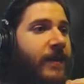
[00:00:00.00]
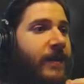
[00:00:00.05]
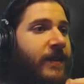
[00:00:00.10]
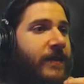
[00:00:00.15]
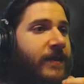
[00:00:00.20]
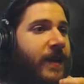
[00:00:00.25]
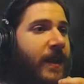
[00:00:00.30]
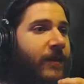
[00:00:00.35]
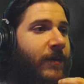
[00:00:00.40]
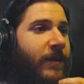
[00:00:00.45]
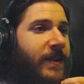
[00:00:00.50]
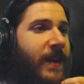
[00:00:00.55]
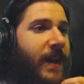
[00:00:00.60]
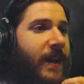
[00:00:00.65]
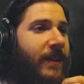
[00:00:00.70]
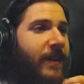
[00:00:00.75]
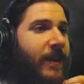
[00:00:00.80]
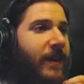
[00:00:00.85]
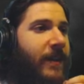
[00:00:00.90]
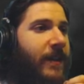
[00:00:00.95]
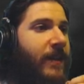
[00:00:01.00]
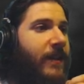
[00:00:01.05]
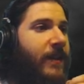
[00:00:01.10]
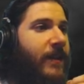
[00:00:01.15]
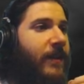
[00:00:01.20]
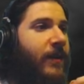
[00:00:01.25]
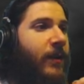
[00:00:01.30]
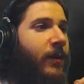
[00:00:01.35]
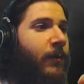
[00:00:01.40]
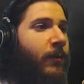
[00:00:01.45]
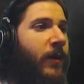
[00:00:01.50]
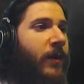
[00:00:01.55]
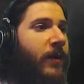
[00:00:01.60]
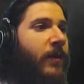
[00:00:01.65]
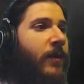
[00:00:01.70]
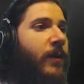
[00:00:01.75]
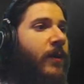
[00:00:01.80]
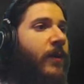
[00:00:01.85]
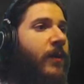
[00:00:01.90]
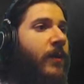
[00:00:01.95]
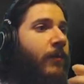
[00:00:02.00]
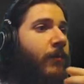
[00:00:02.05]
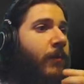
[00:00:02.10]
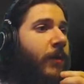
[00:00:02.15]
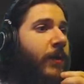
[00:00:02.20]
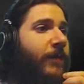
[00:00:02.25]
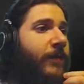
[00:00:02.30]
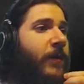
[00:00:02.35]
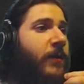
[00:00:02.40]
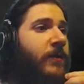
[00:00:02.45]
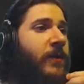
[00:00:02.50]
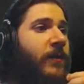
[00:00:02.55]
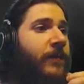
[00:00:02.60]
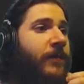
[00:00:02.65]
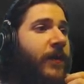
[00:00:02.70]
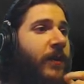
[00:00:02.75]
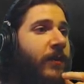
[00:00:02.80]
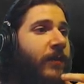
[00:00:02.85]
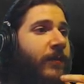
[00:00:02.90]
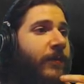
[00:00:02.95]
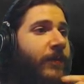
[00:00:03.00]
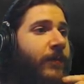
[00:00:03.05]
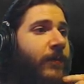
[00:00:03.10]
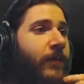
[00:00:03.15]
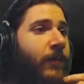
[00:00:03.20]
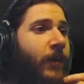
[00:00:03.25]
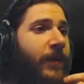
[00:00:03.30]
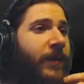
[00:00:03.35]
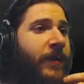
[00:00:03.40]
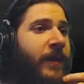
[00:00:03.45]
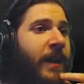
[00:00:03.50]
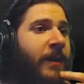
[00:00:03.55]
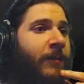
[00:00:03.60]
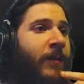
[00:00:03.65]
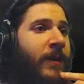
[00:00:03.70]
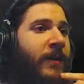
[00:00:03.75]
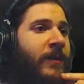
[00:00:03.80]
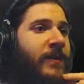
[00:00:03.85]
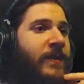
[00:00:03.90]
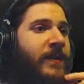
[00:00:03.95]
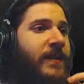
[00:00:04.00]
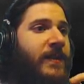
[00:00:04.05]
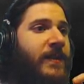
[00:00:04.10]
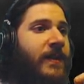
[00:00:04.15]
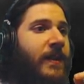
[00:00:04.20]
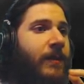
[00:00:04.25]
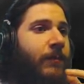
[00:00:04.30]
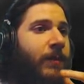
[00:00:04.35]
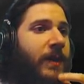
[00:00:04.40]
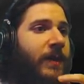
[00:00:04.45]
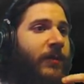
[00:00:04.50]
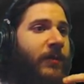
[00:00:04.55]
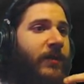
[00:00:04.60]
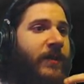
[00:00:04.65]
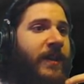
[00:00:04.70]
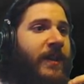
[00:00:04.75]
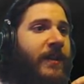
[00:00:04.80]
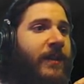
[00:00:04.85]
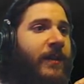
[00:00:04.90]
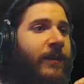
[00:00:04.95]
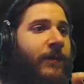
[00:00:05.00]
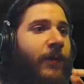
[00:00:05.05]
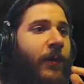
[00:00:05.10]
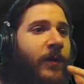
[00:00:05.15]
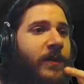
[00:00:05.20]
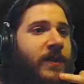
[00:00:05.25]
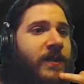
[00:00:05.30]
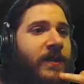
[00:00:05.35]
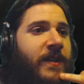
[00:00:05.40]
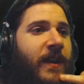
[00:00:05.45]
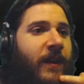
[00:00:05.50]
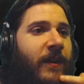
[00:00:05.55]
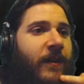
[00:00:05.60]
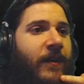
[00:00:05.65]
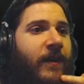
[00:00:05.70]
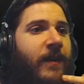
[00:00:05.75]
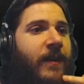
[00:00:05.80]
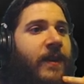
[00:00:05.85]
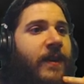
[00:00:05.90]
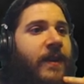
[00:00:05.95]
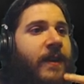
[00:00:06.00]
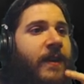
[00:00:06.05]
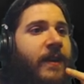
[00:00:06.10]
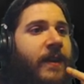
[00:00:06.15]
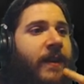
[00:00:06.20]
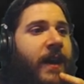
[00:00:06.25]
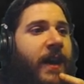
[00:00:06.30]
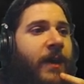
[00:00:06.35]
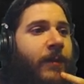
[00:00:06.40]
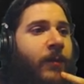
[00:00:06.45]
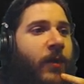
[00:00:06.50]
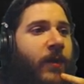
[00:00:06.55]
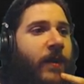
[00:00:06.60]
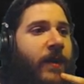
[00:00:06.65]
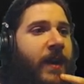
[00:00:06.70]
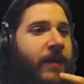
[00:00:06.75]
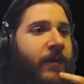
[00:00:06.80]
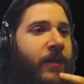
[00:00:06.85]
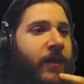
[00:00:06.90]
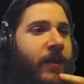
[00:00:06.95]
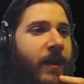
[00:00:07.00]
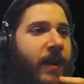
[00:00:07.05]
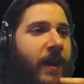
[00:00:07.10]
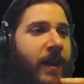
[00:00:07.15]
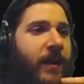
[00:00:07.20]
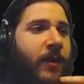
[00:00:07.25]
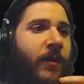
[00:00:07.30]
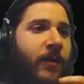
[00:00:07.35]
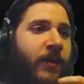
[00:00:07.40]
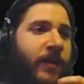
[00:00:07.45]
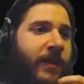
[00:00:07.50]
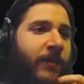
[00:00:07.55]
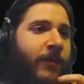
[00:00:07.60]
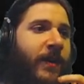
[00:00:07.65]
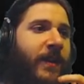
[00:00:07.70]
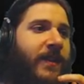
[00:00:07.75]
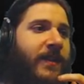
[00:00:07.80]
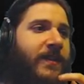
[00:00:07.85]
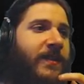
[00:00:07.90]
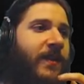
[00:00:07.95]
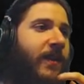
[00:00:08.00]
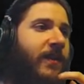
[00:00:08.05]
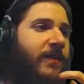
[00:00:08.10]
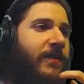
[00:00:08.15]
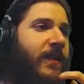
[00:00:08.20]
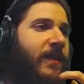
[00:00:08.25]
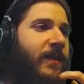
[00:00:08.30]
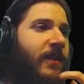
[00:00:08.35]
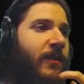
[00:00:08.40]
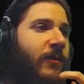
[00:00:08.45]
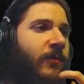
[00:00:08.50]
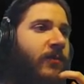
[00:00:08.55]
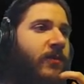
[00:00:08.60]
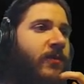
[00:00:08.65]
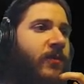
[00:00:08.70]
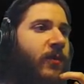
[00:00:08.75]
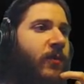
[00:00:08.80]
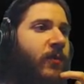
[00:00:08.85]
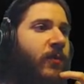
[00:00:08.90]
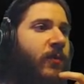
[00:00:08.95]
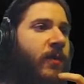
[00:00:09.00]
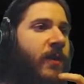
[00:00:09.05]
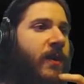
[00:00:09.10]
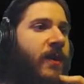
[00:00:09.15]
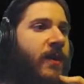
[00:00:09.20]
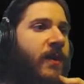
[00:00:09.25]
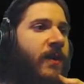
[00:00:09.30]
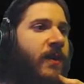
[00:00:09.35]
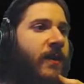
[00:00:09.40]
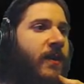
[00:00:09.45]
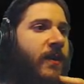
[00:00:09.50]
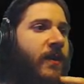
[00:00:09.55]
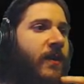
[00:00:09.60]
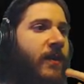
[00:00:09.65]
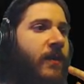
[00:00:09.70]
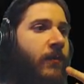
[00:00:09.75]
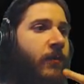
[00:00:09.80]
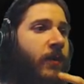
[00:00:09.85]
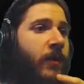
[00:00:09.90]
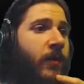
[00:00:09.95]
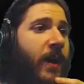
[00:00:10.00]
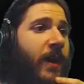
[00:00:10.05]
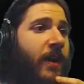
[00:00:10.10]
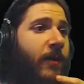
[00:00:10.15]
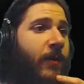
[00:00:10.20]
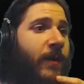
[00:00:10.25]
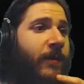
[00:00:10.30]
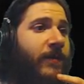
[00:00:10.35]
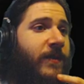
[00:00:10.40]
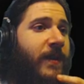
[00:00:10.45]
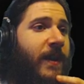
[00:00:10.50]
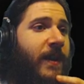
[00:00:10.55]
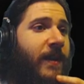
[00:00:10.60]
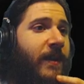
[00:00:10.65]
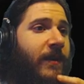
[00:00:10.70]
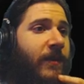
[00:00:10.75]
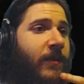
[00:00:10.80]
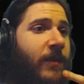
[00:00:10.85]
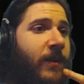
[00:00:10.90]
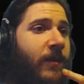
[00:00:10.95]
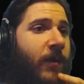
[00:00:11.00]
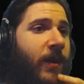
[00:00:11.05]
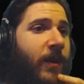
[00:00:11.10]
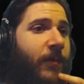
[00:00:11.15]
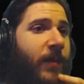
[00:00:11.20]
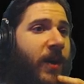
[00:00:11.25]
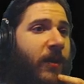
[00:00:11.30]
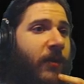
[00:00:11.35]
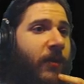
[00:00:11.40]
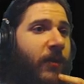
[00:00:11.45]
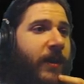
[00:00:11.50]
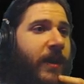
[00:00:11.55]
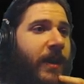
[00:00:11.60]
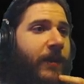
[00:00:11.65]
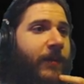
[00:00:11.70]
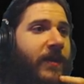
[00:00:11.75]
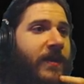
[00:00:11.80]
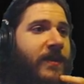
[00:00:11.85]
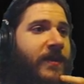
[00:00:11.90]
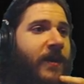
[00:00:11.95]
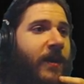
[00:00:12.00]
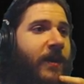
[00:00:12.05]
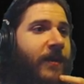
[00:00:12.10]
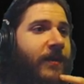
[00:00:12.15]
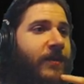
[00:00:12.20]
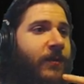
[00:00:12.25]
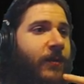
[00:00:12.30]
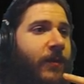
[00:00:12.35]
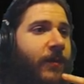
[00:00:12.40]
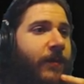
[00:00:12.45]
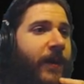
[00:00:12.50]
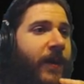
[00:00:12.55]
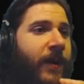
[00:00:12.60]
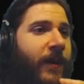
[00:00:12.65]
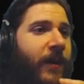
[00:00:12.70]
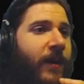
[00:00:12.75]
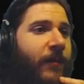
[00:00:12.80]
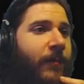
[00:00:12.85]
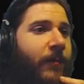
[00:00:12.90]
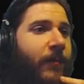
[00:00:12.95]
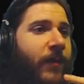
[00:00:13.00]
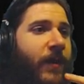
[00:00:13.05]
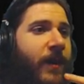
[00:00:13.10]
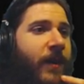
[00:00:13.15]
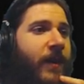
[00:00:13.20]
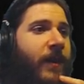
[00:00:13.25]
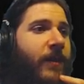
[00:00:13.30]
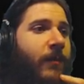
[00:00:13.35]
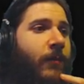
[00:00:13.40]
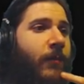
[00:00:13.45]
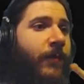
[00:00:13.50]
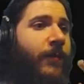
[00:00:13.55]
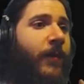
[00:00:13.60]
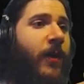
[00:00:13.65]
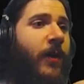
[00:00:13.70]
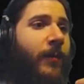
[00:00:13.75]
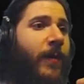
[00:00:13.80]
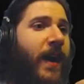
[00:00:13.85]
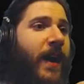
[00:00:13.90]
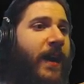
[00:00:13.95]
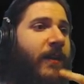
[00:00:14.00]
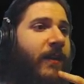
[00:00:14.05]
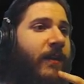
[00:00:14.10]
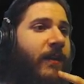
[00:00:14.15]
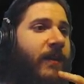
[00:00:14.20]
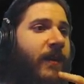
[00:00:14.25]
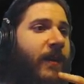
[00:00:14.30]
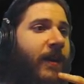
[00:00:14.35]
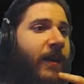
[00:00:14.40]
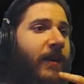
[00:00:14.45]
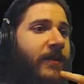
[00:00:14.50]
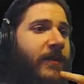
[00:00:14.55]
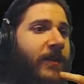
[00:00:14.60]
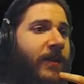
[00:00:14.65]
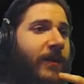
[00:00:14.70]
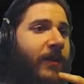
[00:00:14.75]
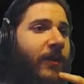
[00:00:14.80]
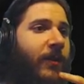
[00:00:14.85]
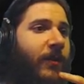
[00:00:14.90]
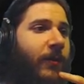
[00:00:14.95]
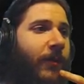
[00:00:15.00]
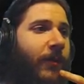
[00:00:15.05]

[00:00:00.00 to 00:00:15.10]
same exact thing. But with a future filled with nightmares, people needed a fortune teller. Now more than ever, and no one could read the stars like you. True, when you had a rough day and you didn't want to bother looking up at the stars, you would fall back to the old